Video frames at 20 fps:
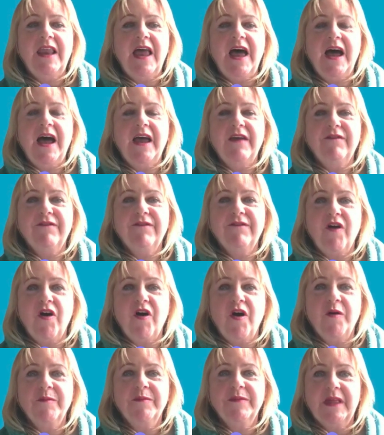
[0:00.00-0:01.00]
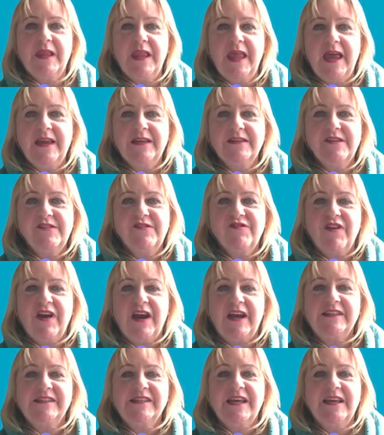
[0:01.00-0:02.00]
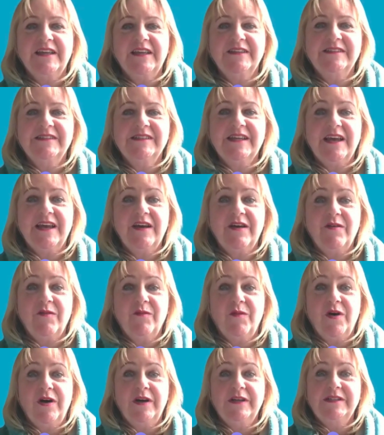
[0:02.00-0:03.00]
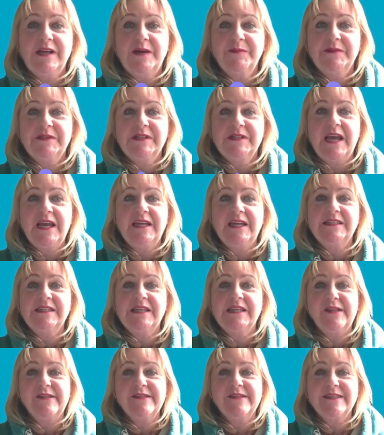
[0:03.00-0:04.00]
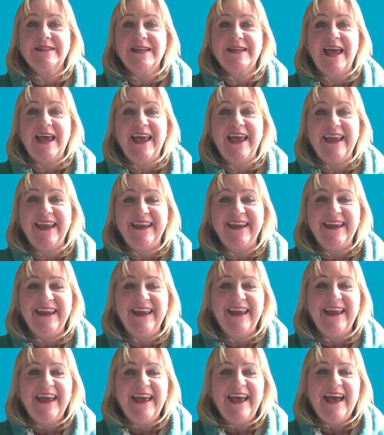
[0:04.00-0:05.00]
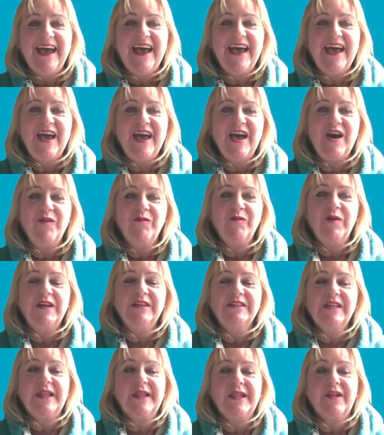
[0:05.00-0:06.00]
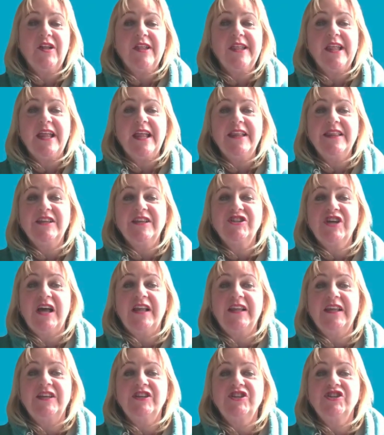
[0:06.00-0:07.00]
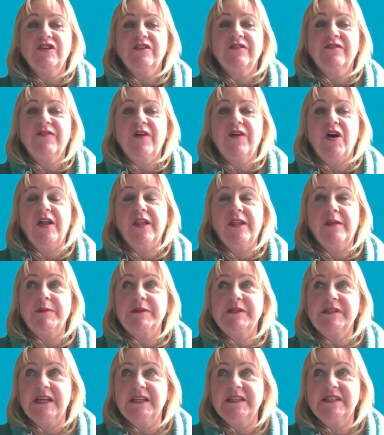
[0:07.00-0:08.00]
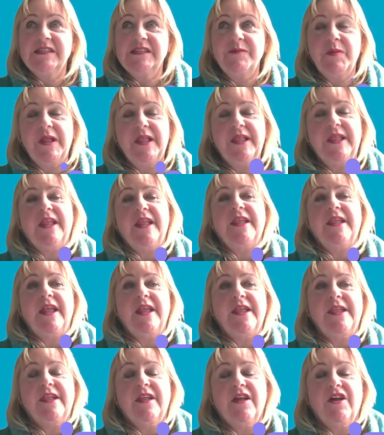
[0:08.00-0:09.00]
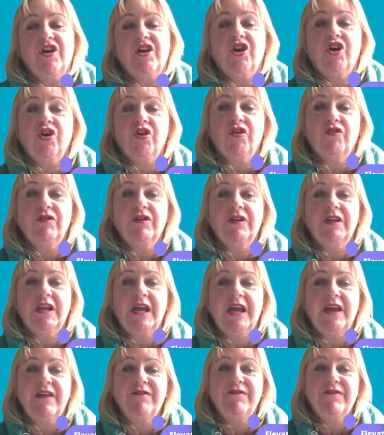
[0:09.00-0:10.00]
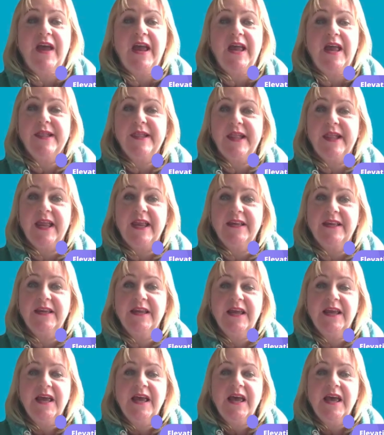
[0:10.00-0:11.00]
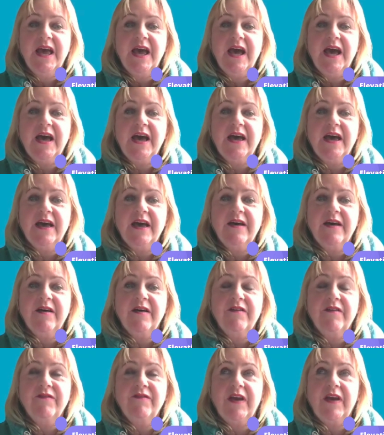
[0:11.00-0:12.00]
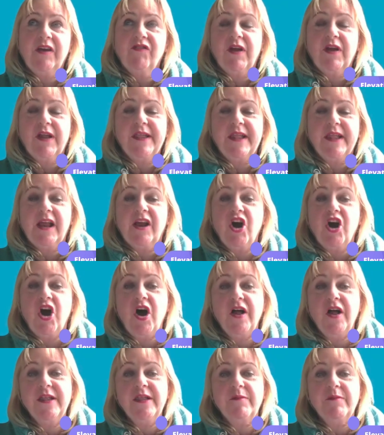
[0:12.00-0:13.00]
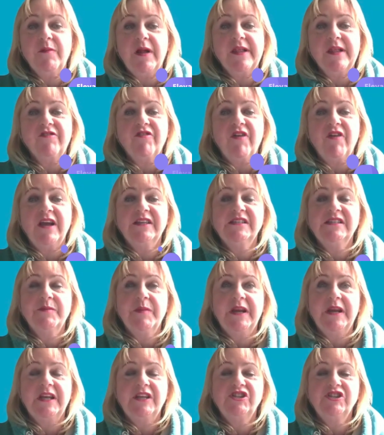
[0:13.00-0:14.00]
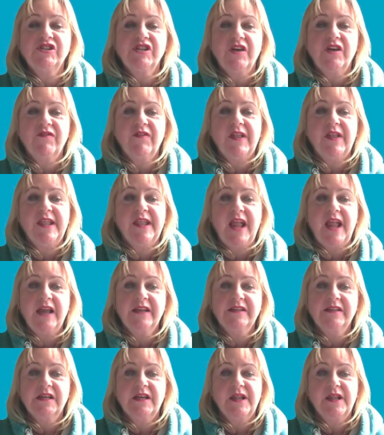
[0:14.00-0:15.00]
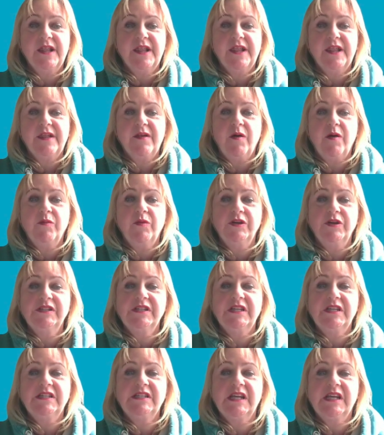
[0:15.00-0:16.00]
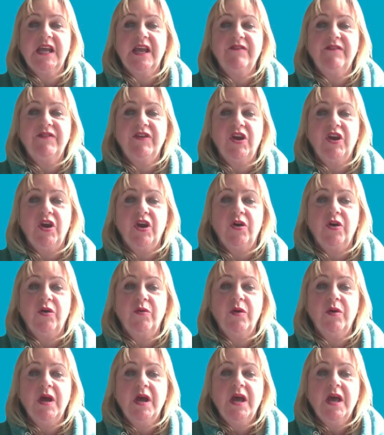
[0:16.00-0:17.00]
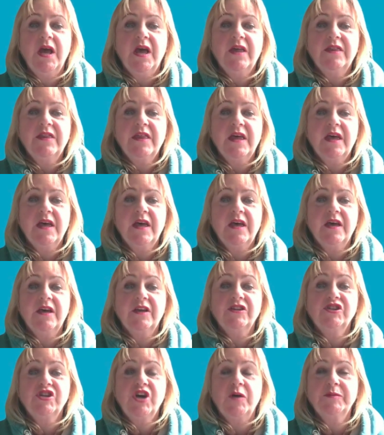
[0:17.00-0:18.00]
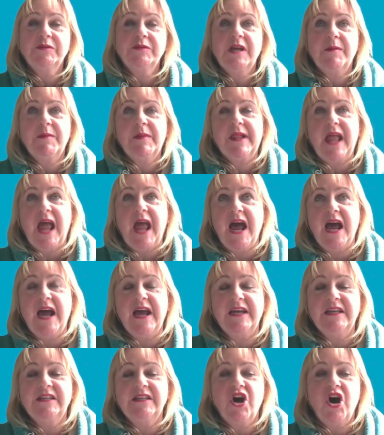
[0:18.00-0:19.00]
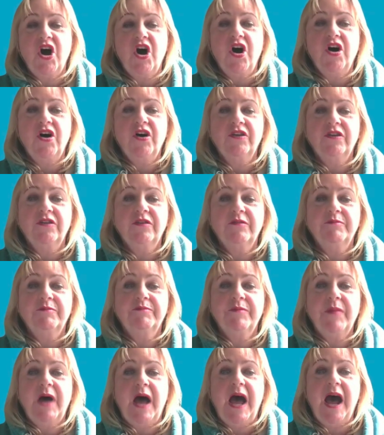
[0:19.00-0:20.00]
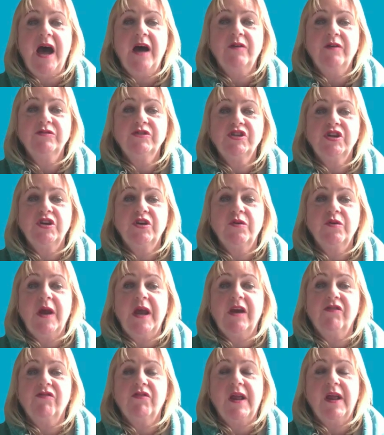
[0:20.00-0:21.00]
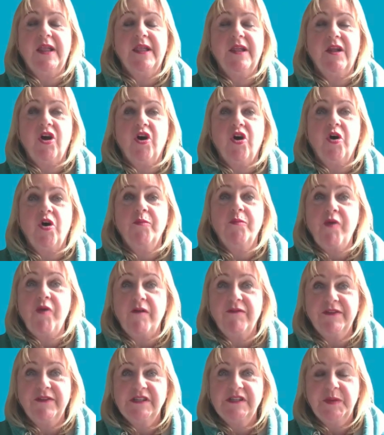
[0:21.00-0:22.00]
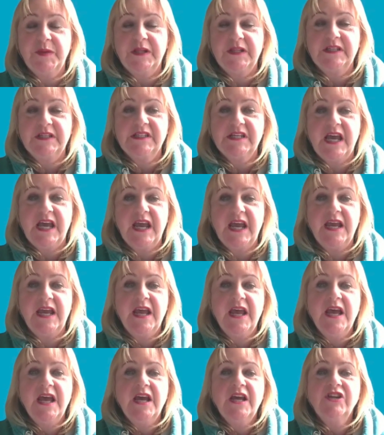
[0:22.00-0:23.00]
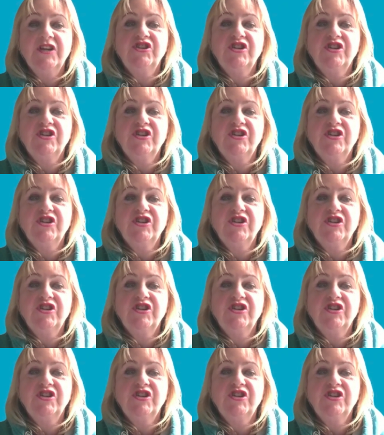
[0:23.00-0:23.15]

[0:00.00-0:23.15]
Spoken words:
live from the Lake District. And what a damp day it is today. We're discussing the challenge of hospitality businesses that are currently facing of increasing costs whilst trying to manage service standards. So I wanted to give you the top tips guide on how to increase your profitability,